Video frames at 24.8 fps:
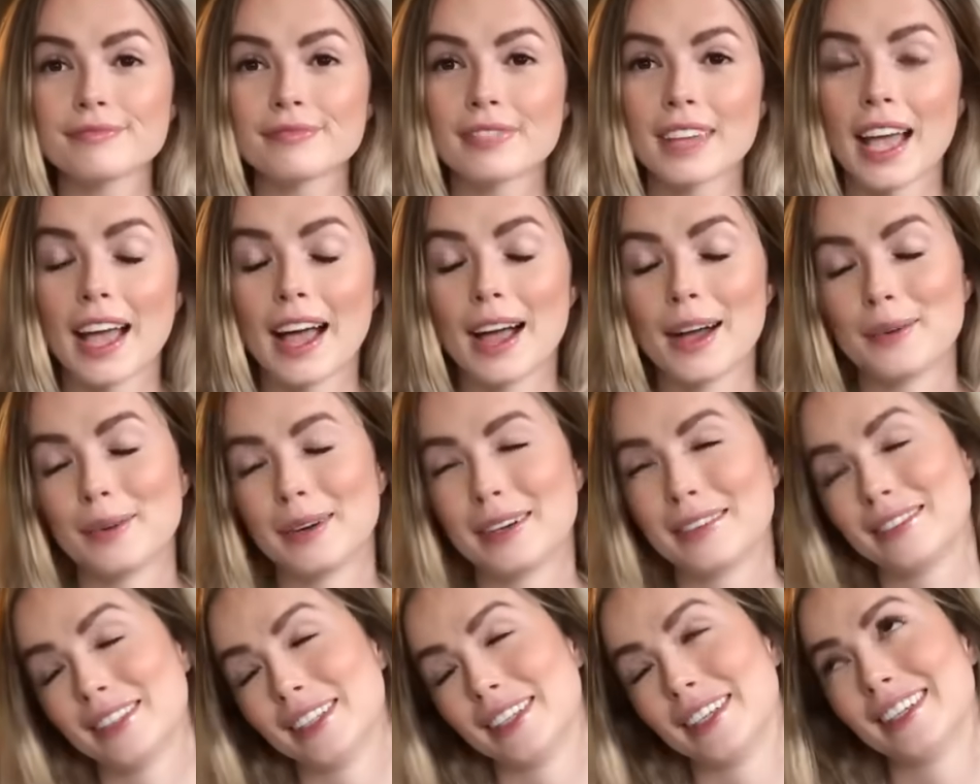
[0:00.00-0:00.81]

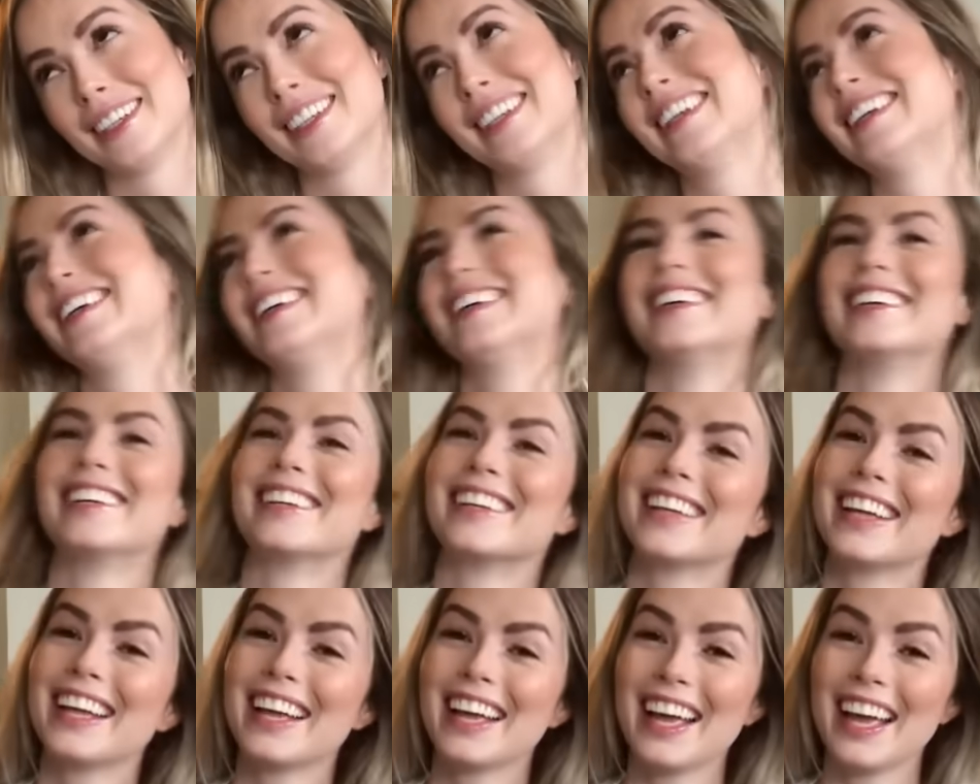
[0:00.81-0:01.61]
However,
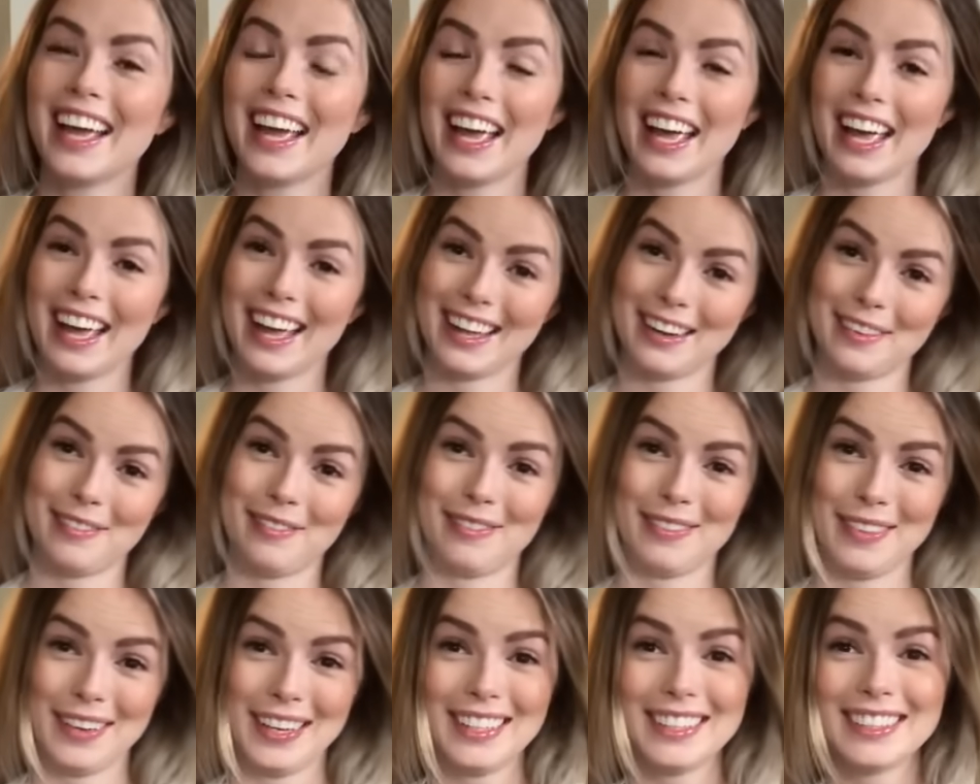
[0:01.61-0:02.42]
it
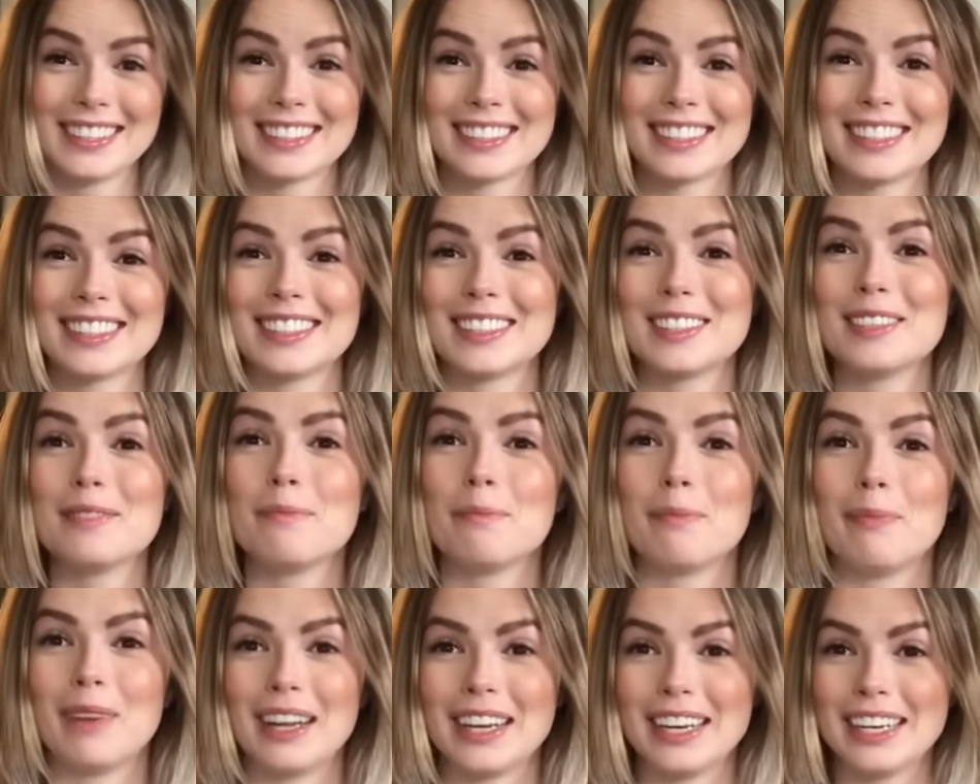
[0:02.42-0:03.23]
fits,
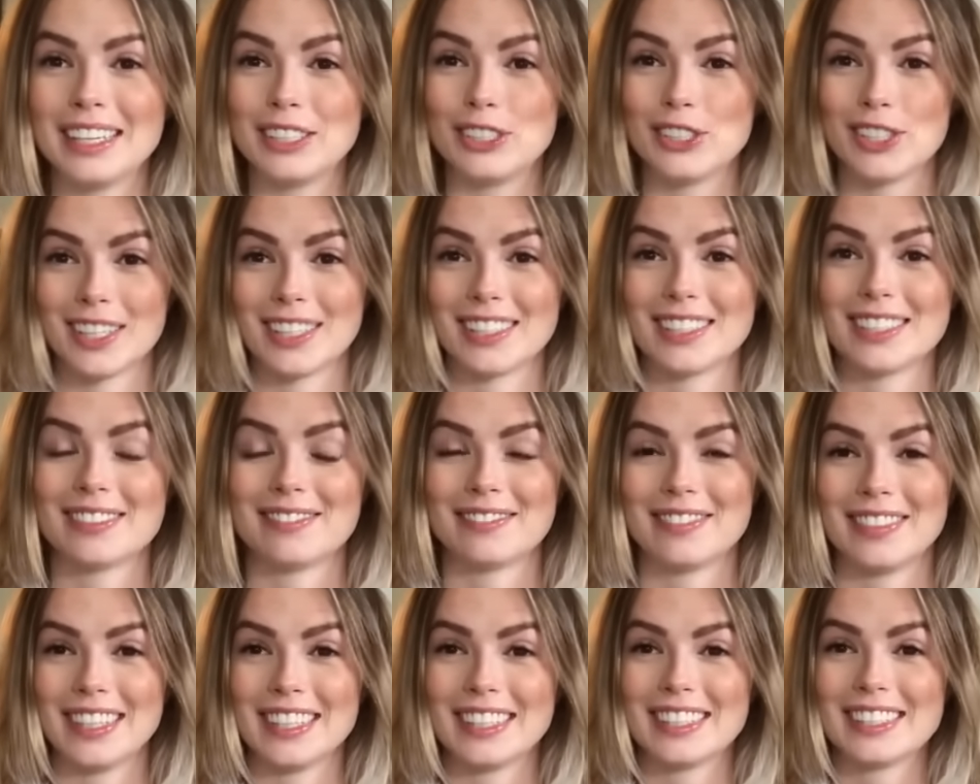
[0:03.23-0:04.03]
but it just
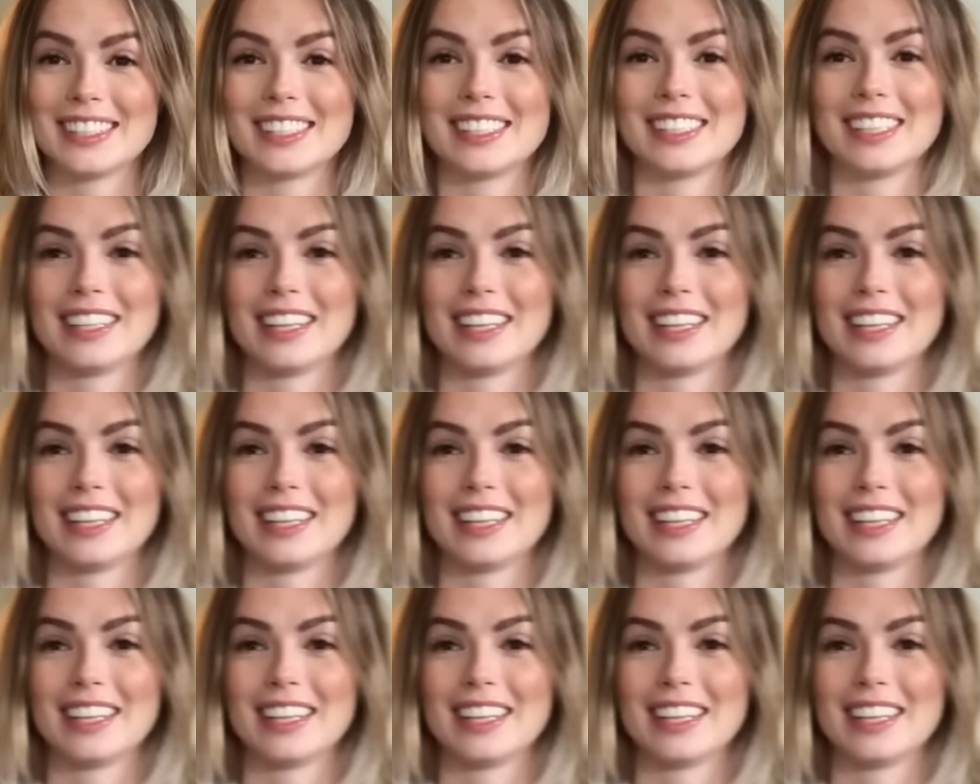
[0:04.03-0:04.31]
fits.